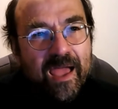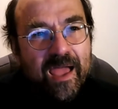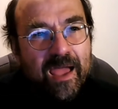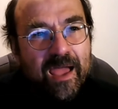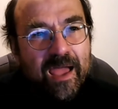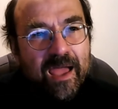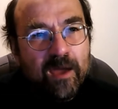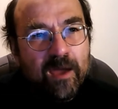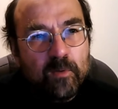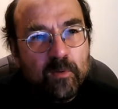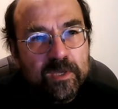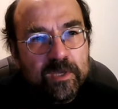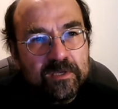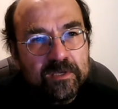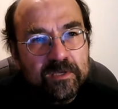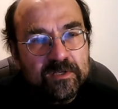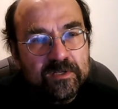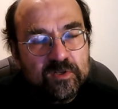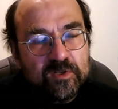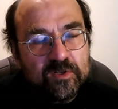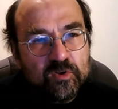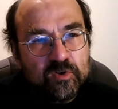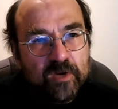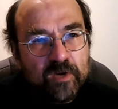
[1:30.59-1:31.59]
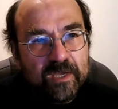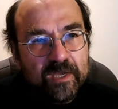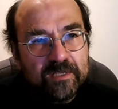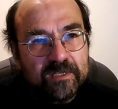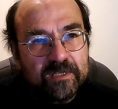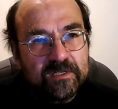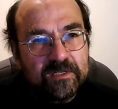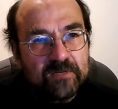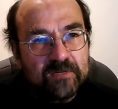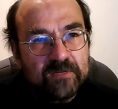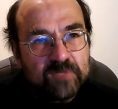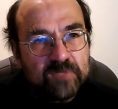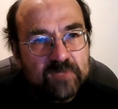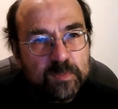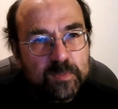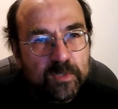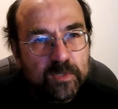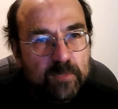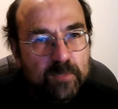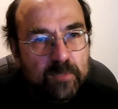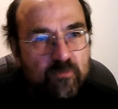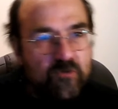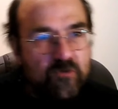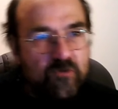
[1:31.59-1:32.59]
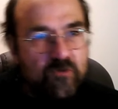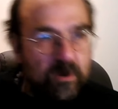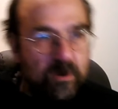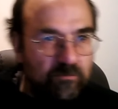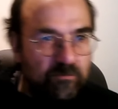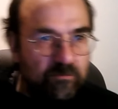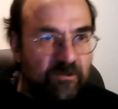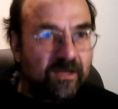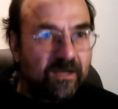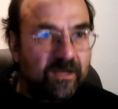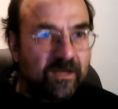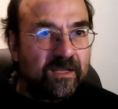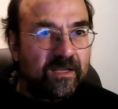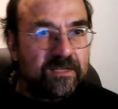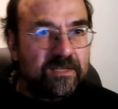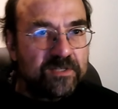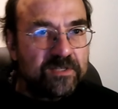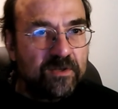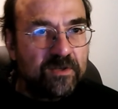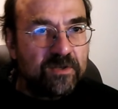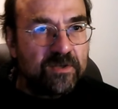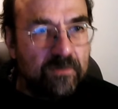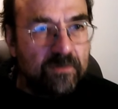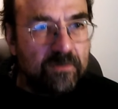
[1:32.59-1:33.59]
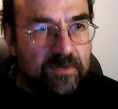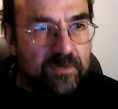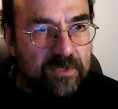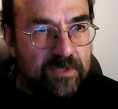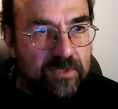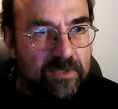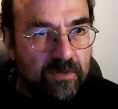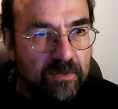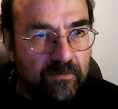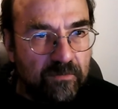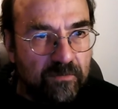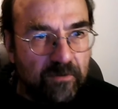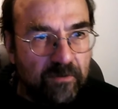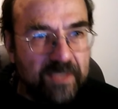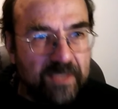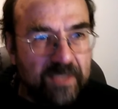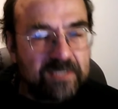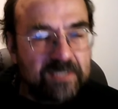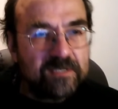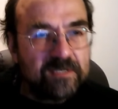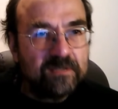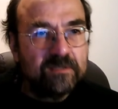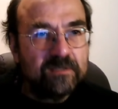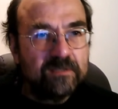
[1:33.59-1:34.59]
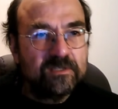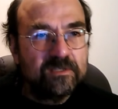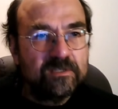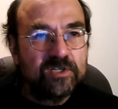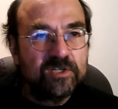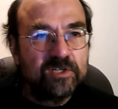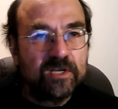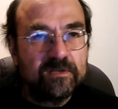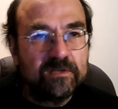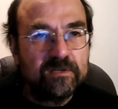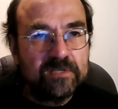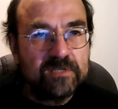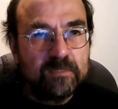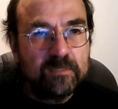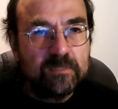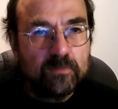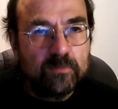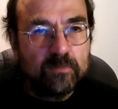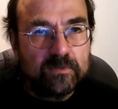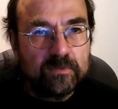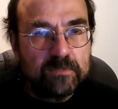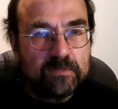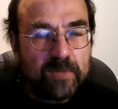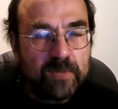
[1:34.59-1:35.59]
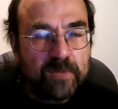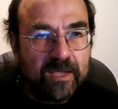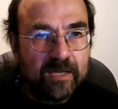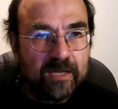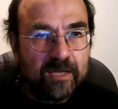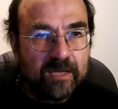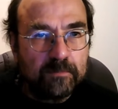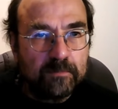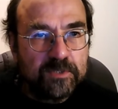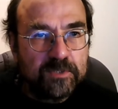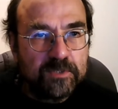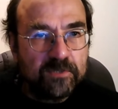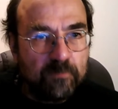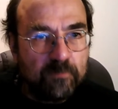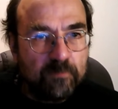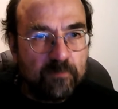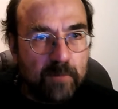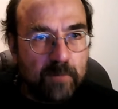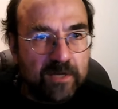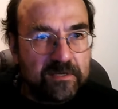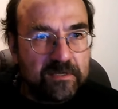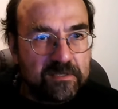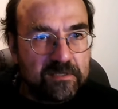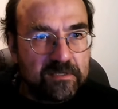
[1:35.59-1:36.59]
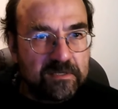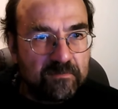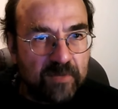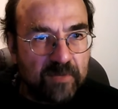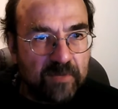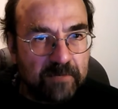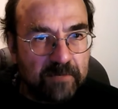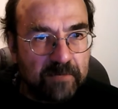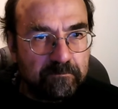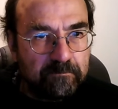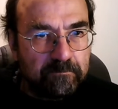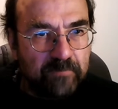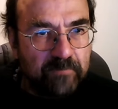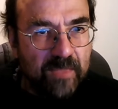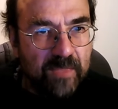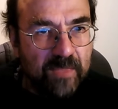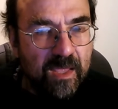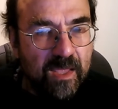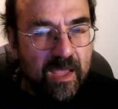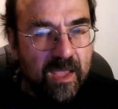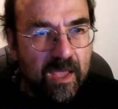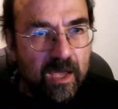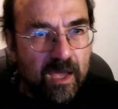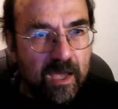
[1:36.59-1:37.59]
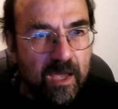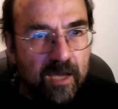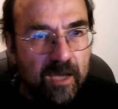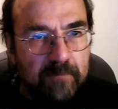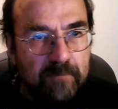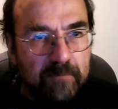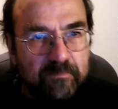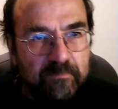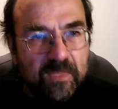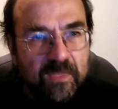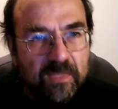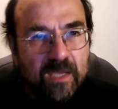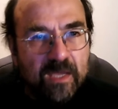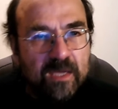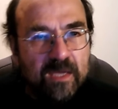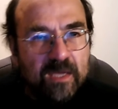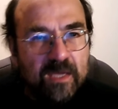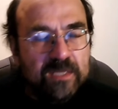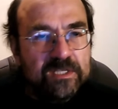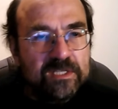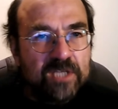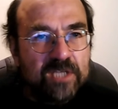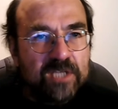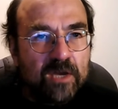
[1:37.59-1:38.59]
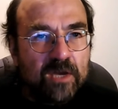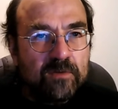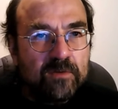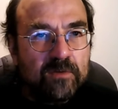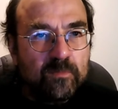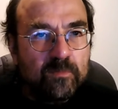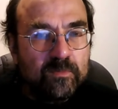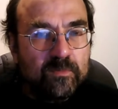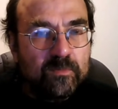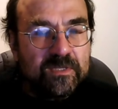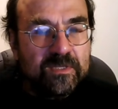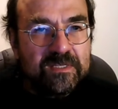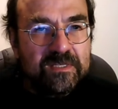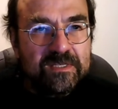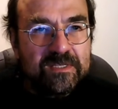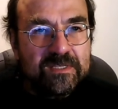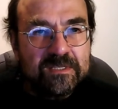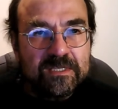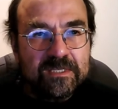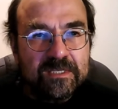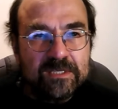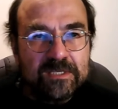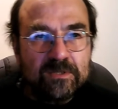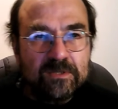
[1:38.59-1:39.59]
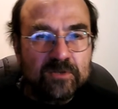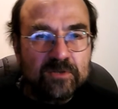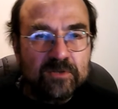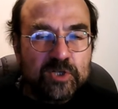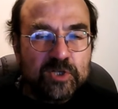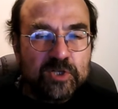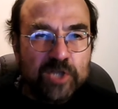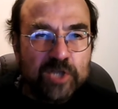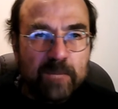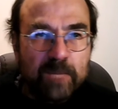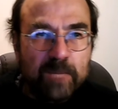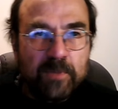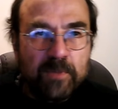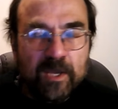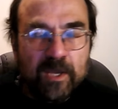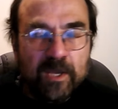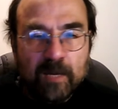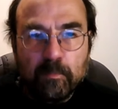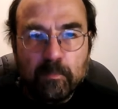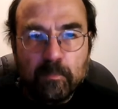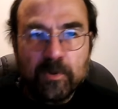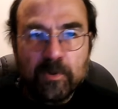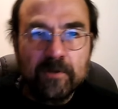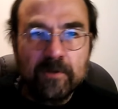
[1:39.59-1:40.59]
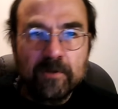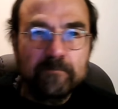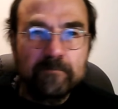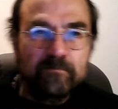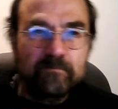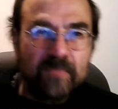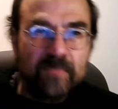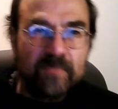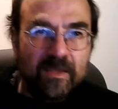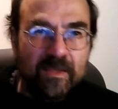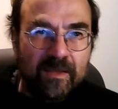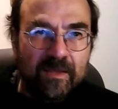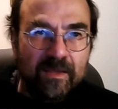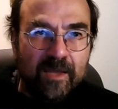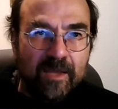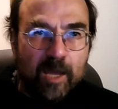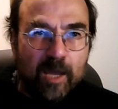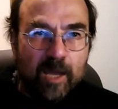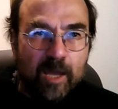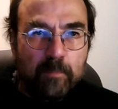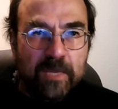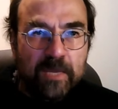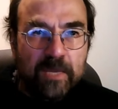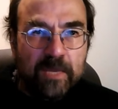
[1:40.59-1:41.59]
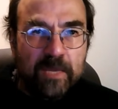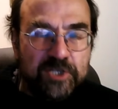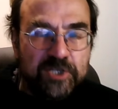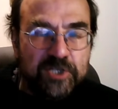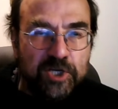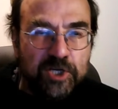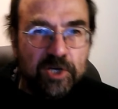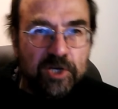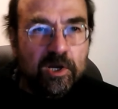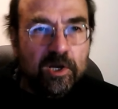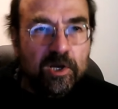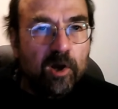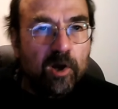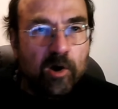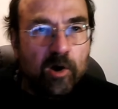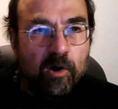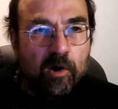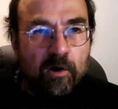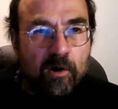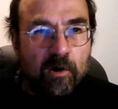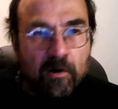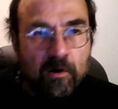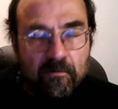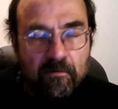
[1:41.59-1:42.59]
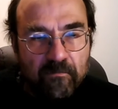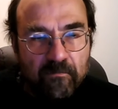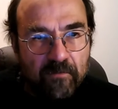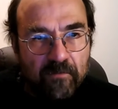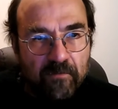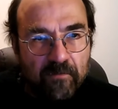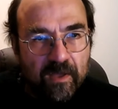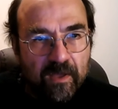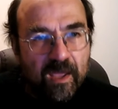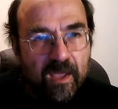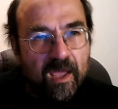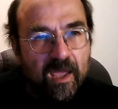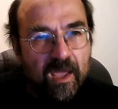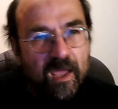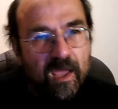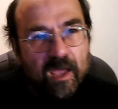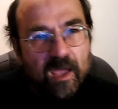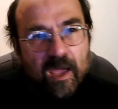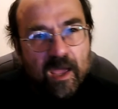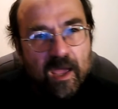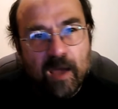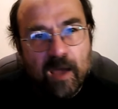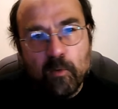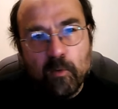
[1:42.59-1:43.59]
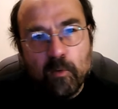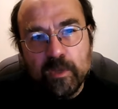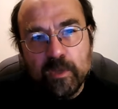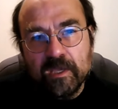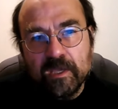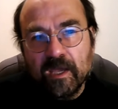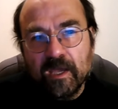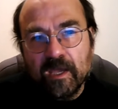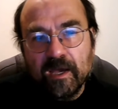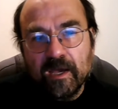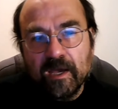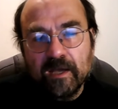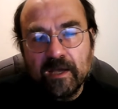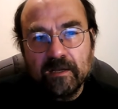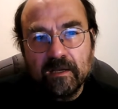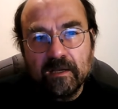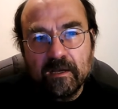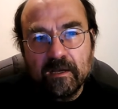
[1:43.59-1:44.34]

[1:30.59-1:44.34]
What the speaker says: how we can try and respond appropriately to threats, and the shadow symbols may help to remind us of that. So this is all shaping up a picture of how we can